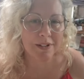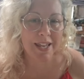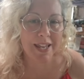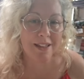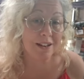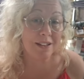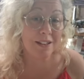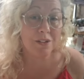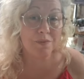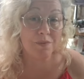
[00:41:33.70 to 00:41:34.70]
in
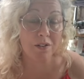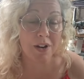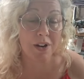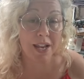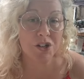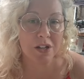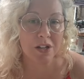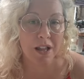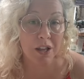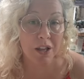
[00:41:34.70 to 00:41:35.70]
the
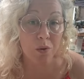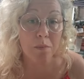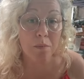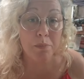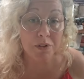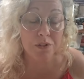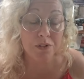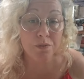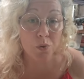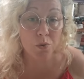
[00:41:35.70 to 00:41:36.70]
foundation that you have built
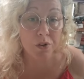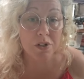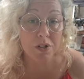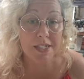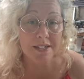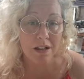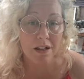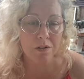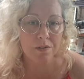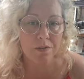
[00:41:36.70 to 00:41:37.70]
for
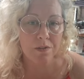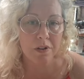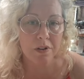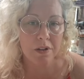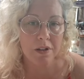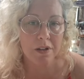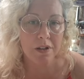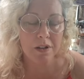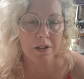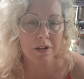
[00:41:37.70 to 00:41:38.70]
yourself
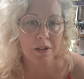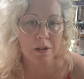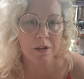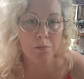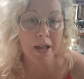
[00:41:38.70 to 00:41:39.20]
by